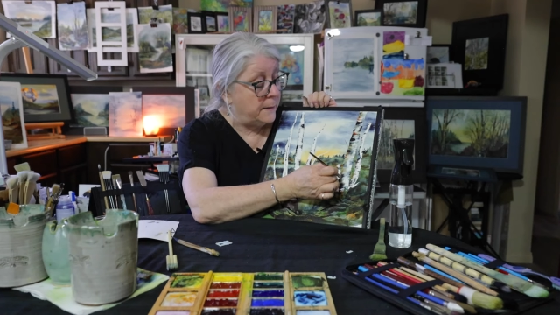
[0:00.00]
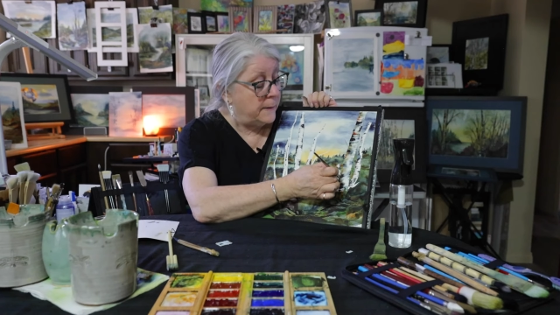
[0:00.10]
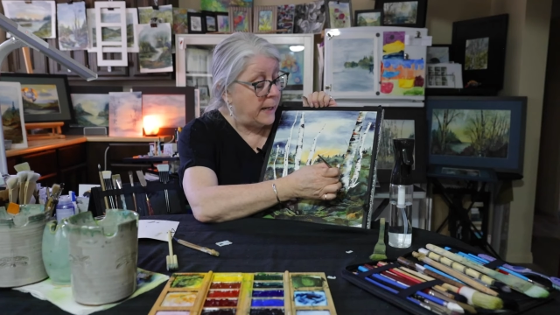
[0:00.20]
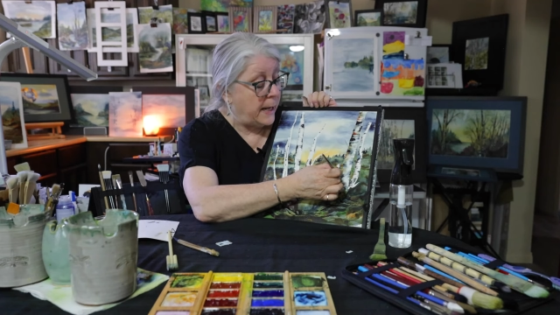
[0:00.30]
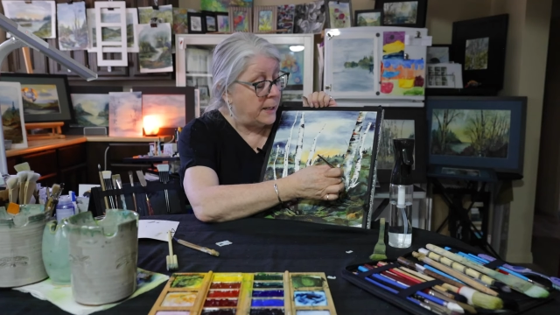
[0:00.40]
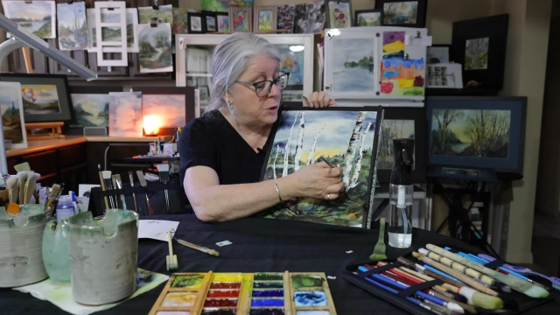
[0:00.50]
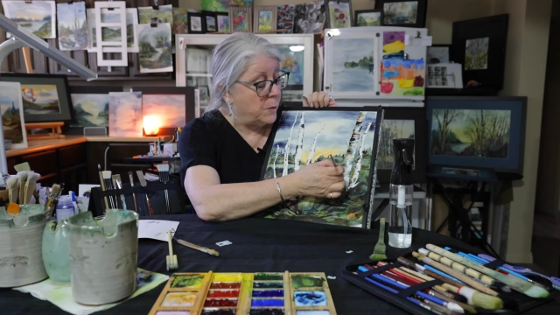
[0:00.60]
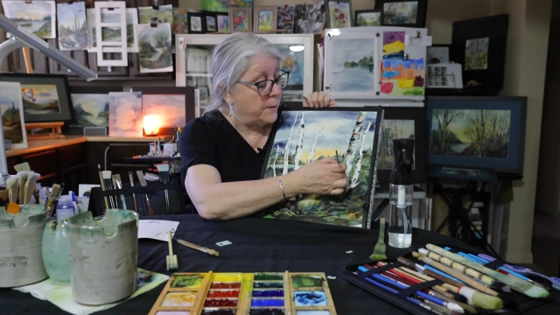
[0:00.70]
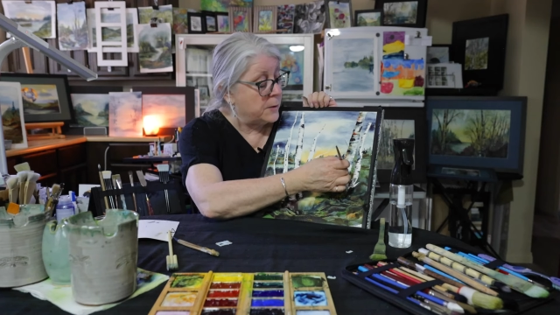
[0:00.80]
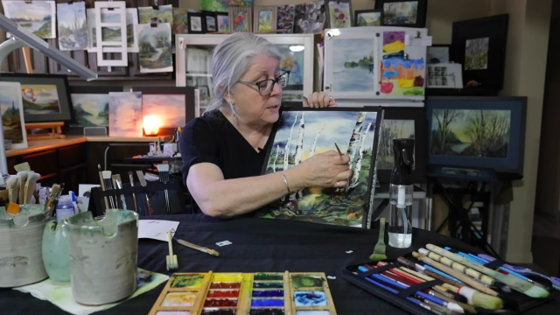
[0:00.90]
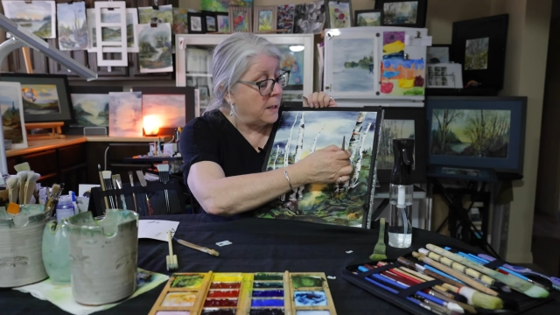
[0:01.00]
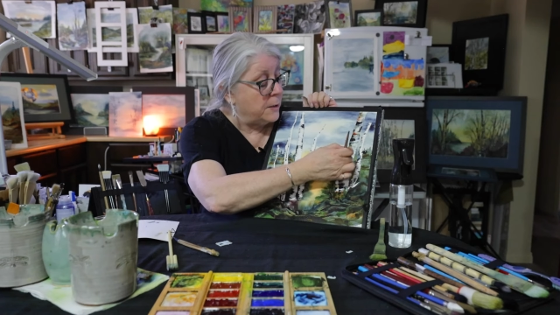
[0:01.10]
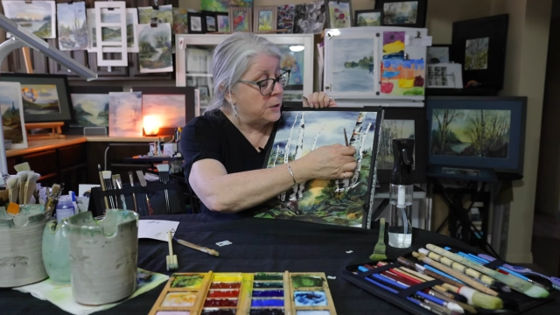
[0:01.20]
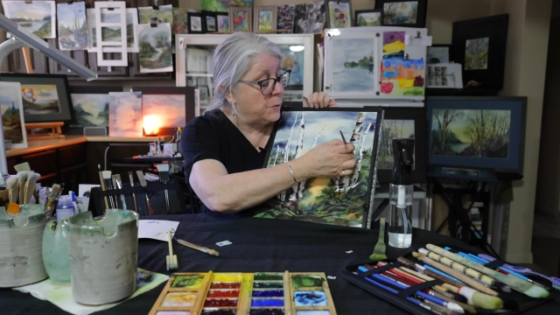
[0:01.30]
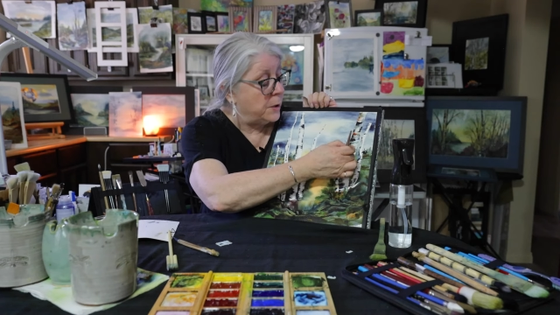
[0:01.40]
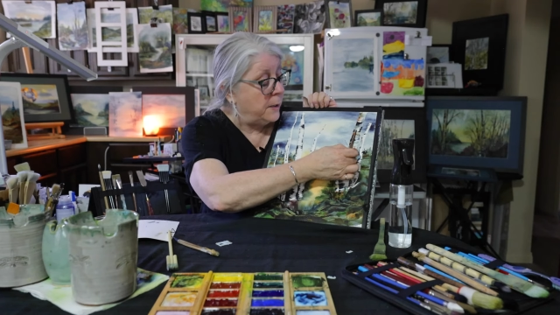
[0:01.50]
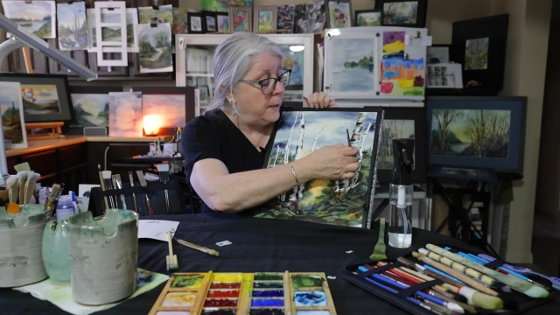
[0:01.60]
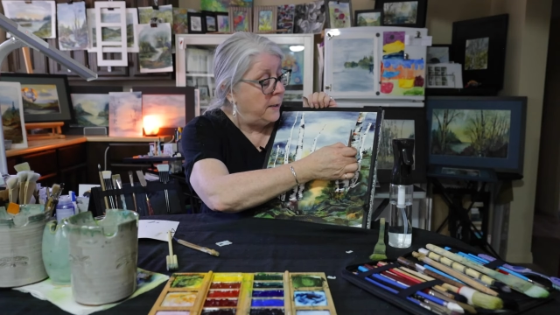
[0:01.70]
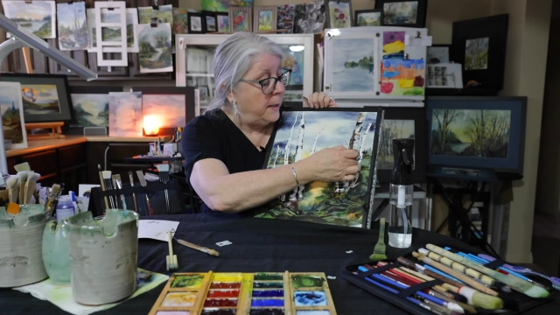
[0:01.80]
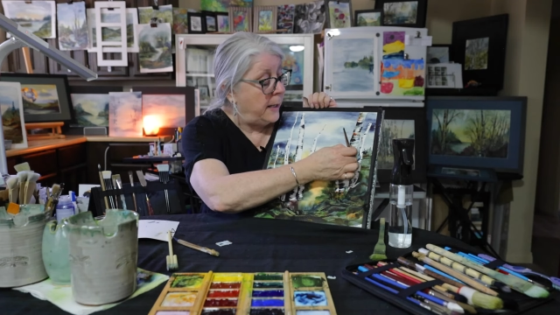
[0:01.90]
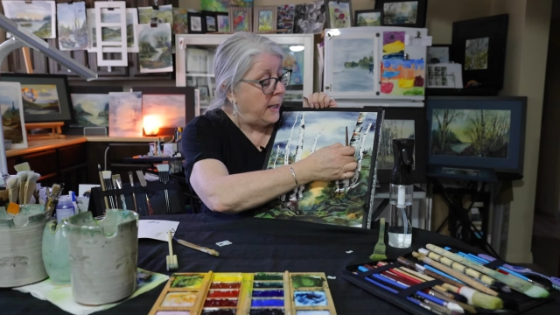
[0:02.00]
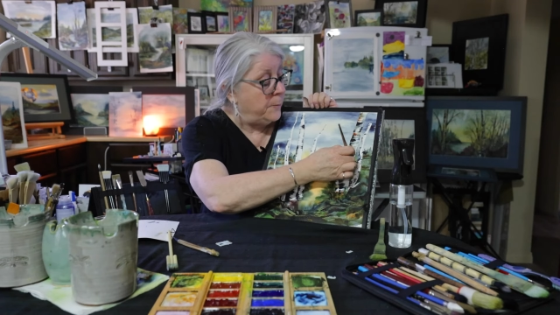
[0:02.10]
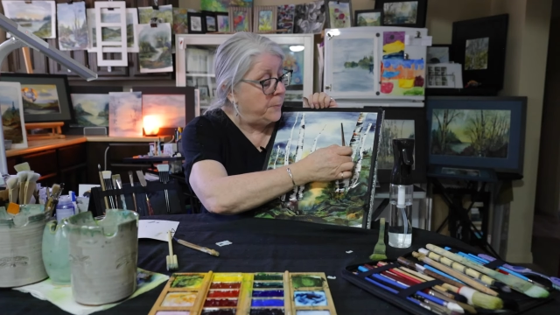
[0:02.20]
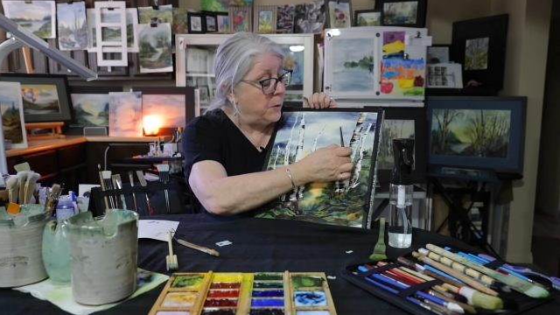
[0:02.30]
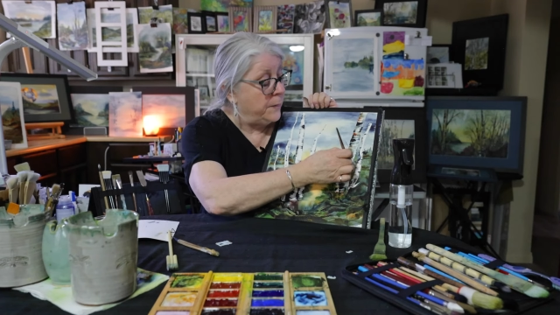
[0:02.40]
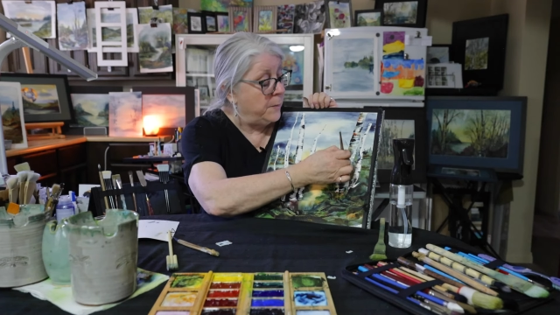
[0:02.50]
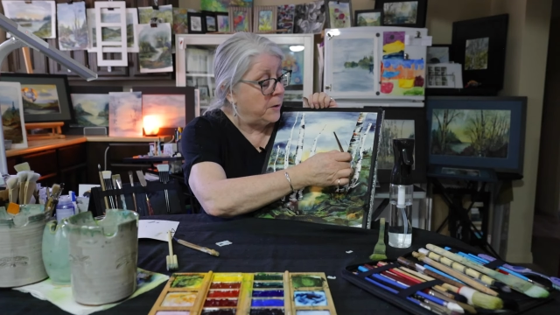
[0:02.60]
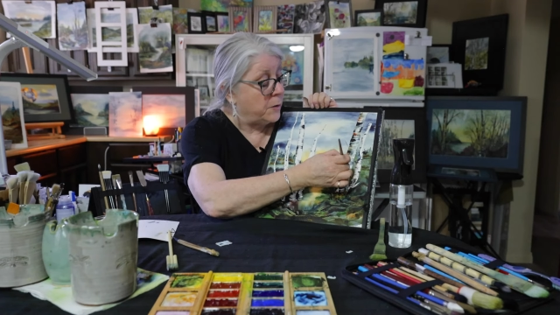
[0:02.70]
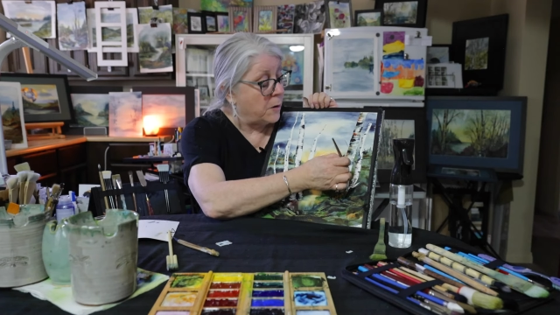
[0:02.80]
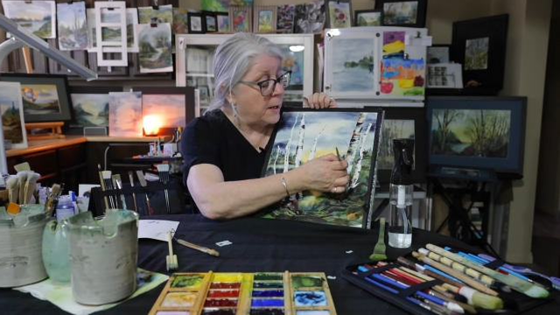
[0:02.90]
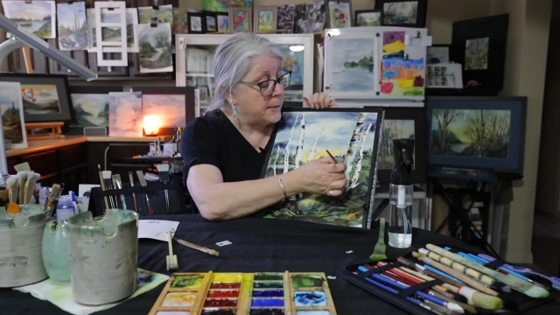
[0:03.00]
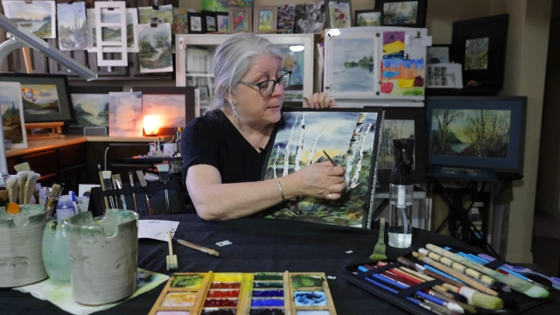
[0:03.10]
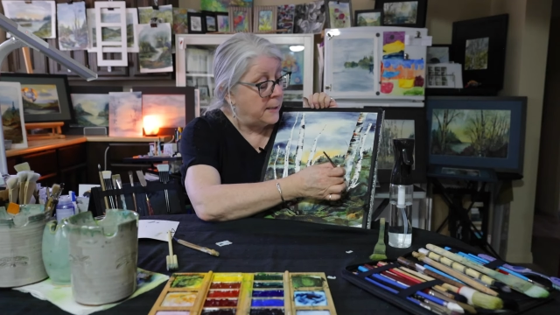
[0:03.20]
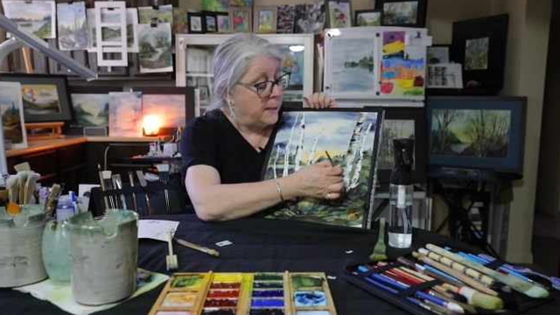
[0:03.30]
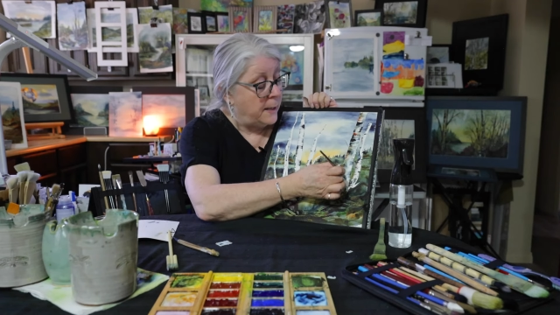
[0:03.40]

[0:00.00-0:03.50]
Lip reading: the edge where those colors were and pulled them across.